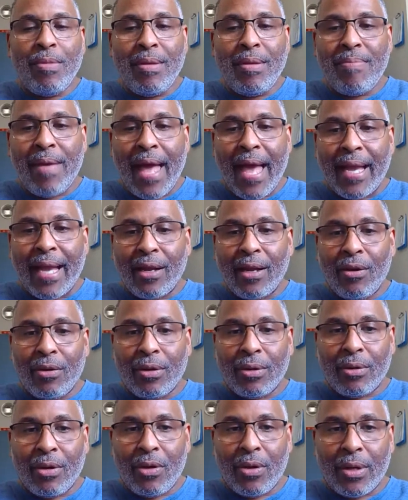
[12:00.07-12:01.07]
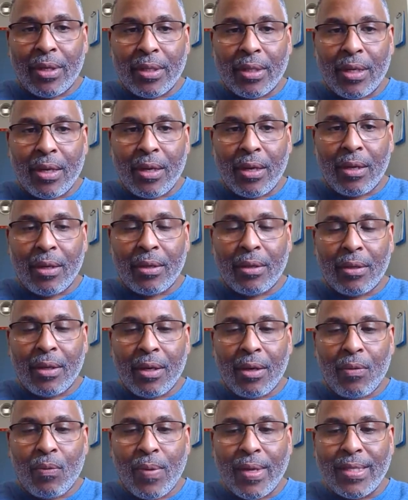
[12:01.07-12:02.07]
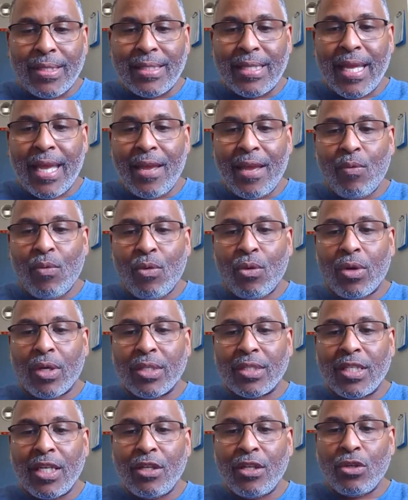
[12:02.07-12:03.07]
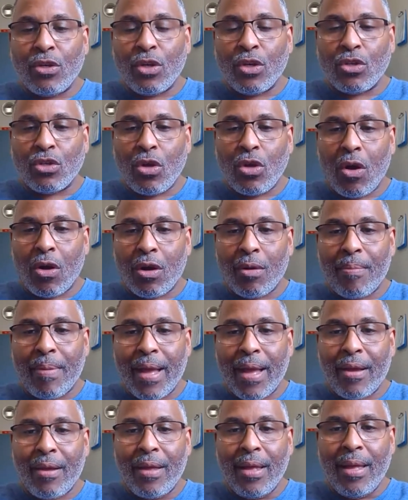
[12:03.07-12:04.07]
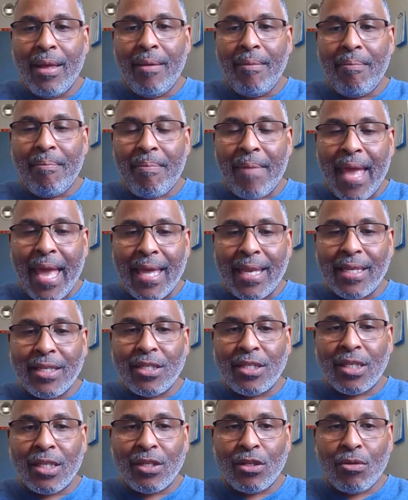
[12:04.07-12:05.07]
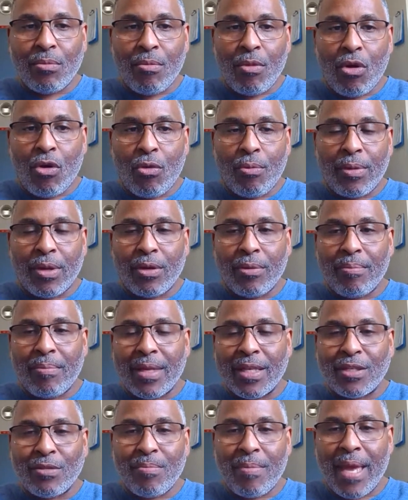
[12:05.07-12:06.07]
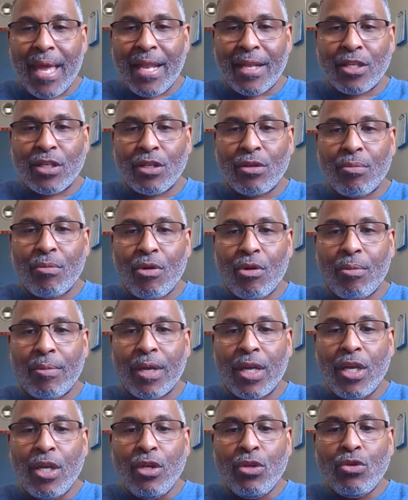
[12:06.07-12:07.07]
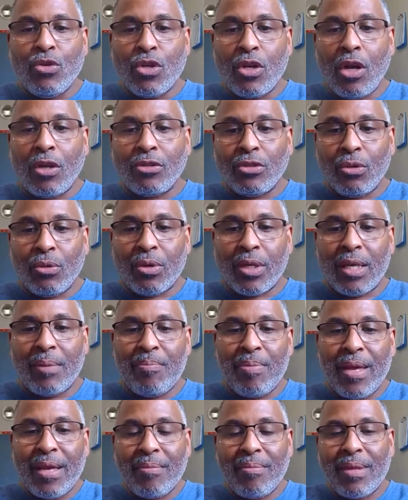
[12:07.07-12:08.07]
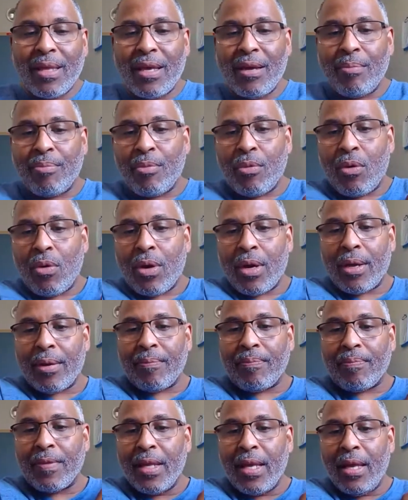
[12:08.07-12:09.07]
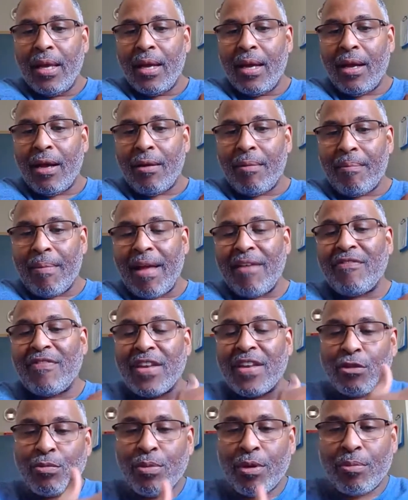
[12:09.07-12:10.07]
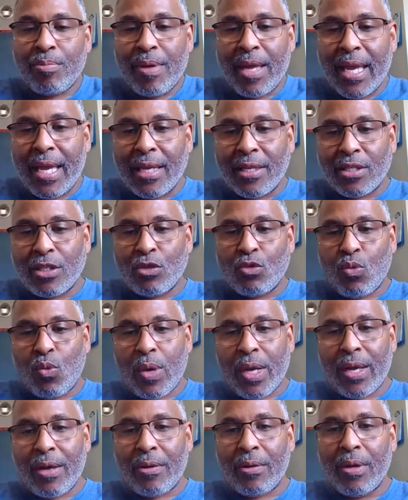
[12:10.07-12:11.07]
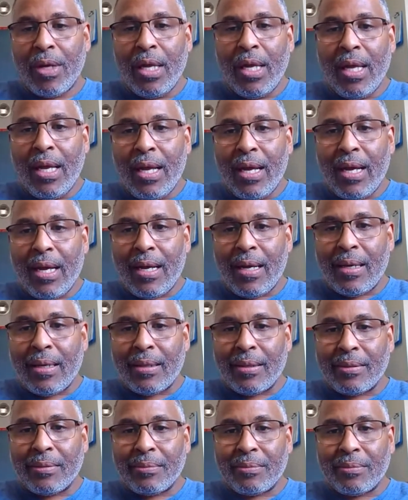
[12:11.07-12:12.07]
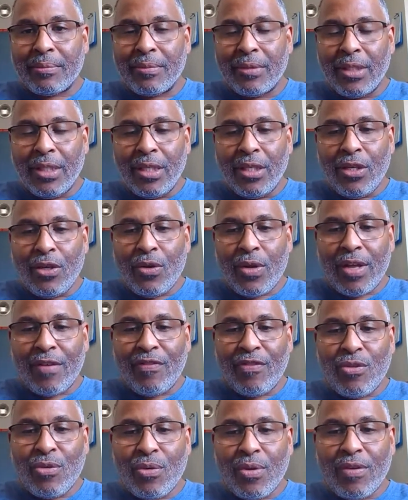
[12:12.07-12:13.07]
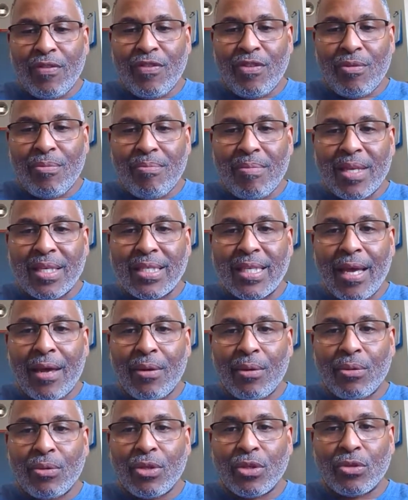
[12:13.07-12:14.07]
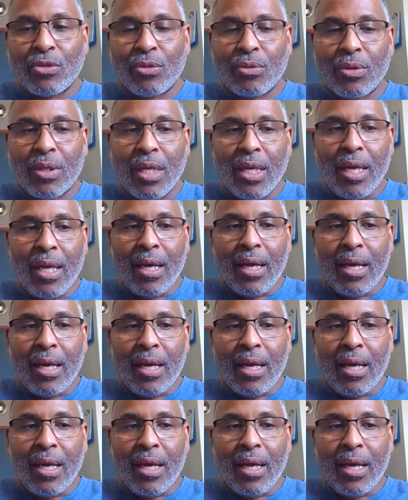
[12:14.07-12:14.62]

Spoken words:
meet back on Wednesday. We'll continue to talk about managing your moment or mismanaging your moment. You can also pick me up on my Facebook page as well. You know, if you miss out on this one,